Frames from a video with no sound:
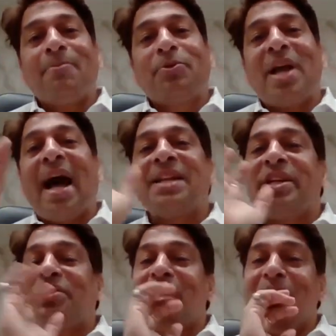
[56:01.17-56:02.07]
I have
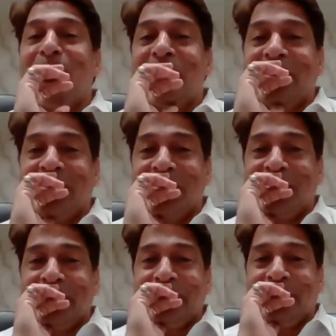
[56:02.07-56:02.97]
charged 18%.
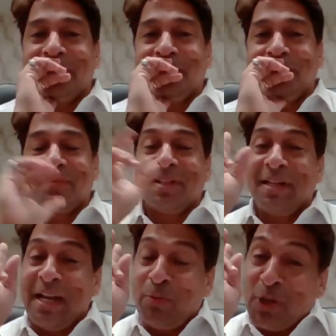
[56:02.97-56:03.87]

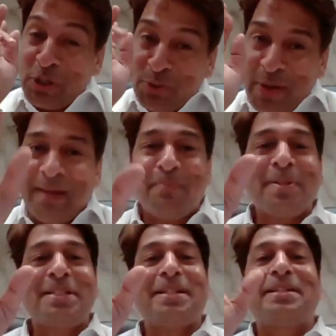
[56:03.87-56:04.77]
It was
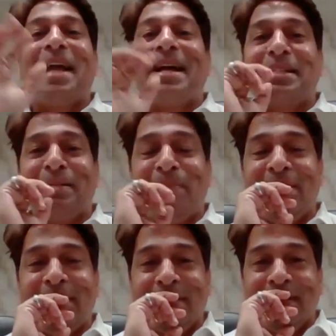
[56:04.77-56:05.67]
12%
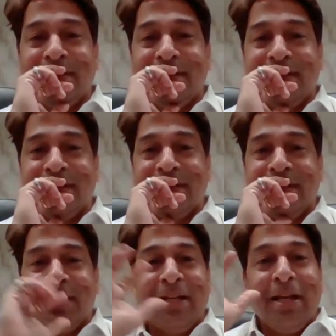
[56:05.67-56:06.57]
taxable,
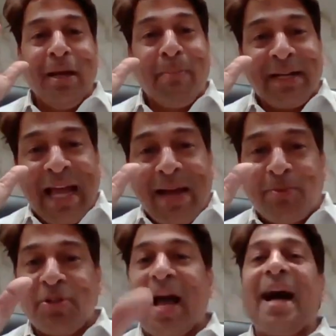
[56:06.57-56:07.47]
but I
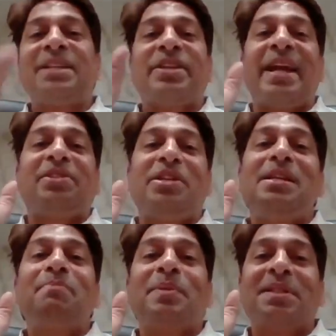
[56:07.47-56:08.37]
have charged
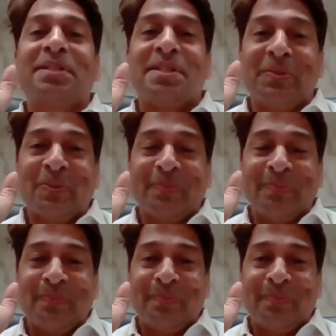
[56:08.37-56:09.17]
18%.